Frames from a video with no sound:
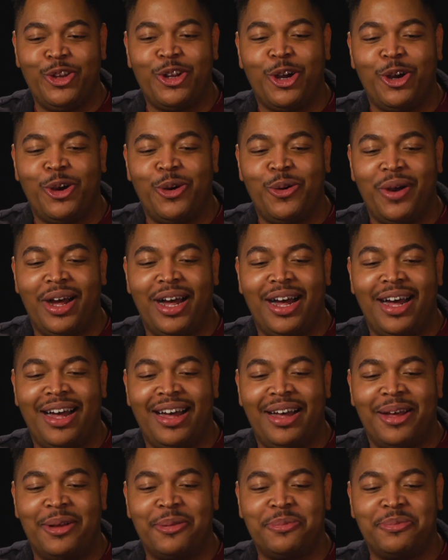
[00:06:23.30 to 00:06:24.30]

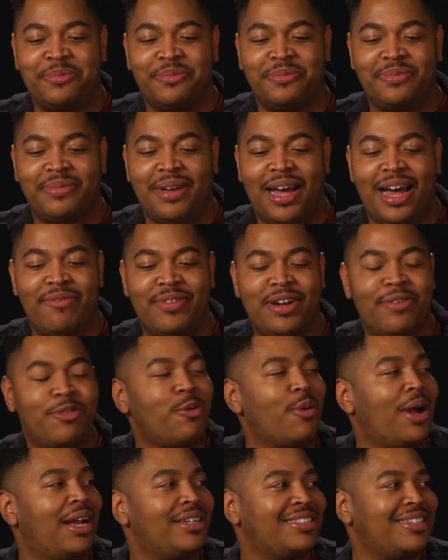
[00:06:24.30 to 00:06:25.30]
I've
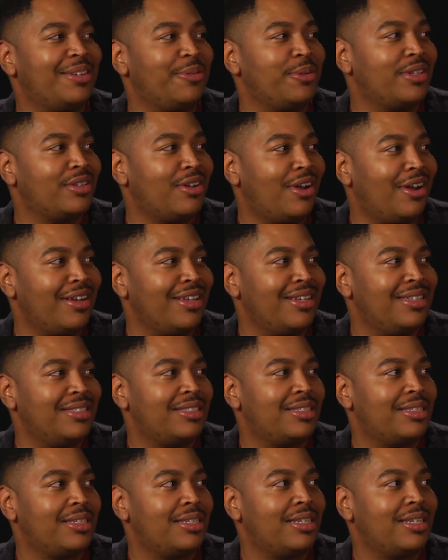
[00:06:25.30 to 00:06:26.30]
never watched it with an
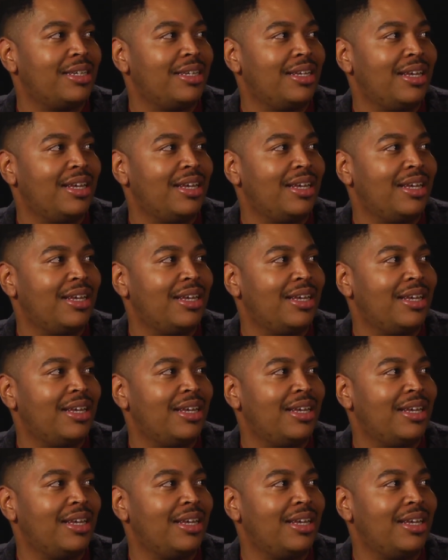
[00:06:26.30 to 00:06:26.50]
audience.